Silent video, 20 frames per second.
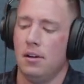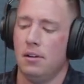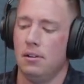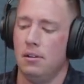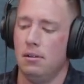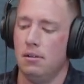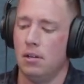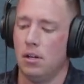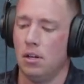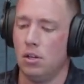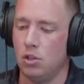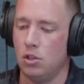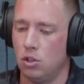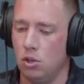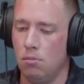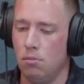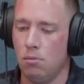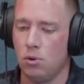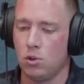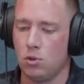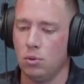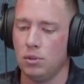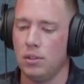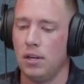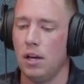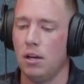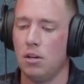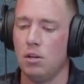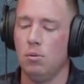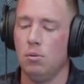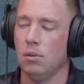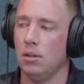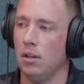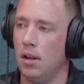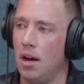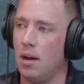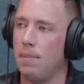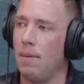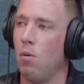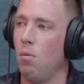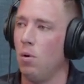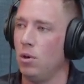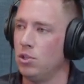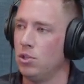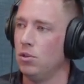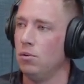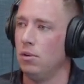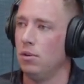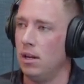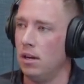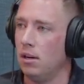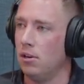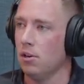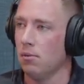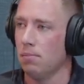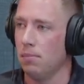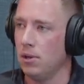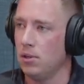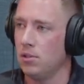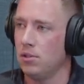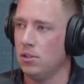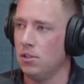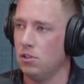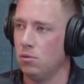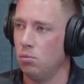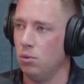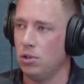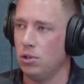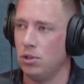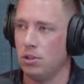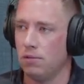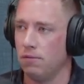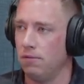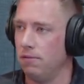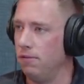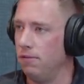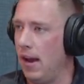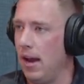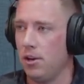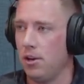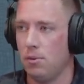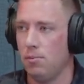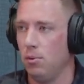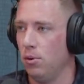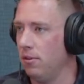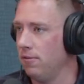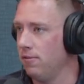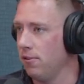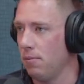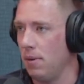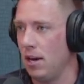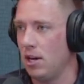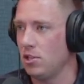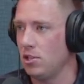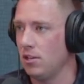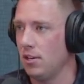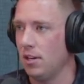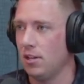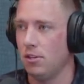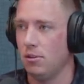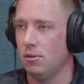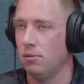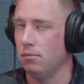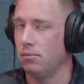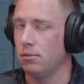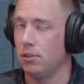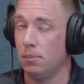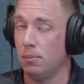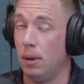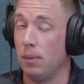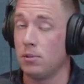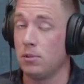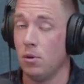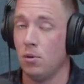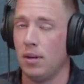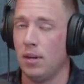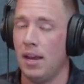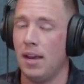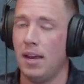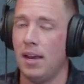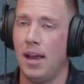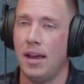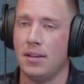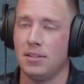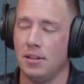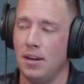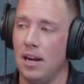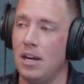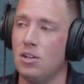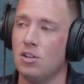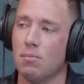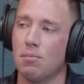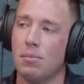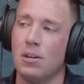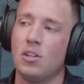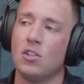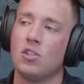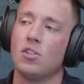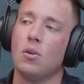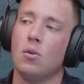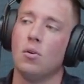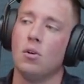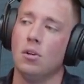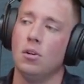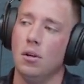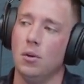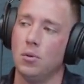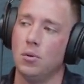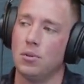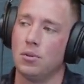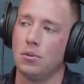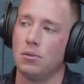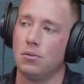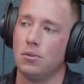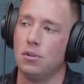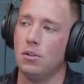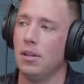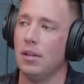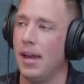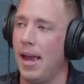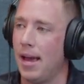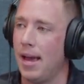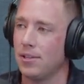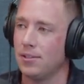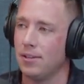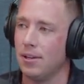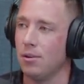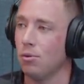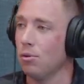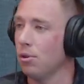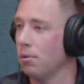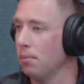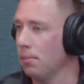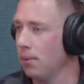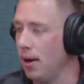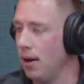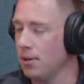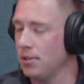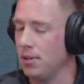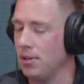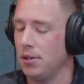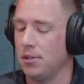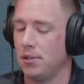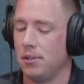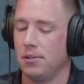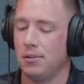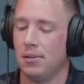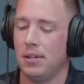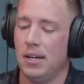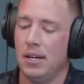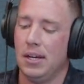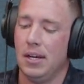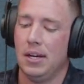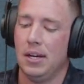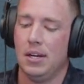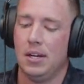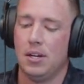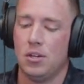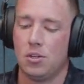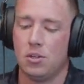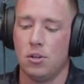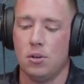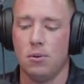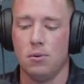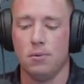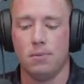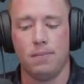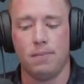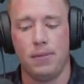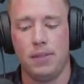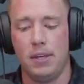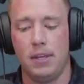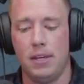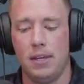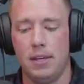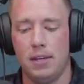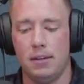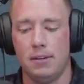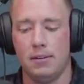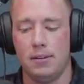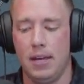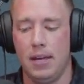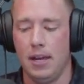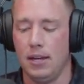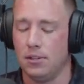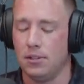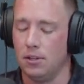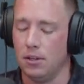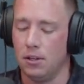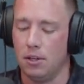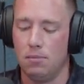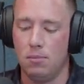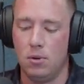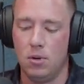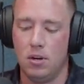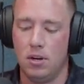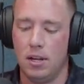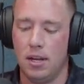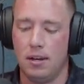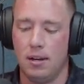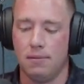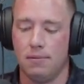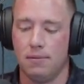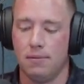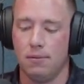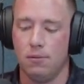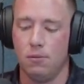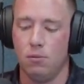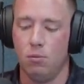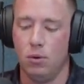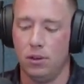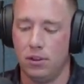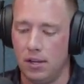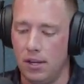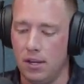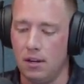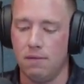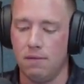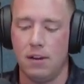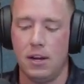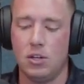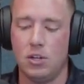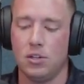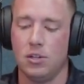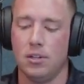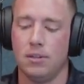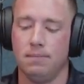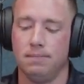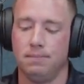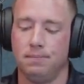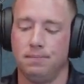The consumers will tell you a lot about what you need in your business, which is valuable information that you sometimes don't get as an agent being so close to the asset or the process. Yeah. So the community with the innovation,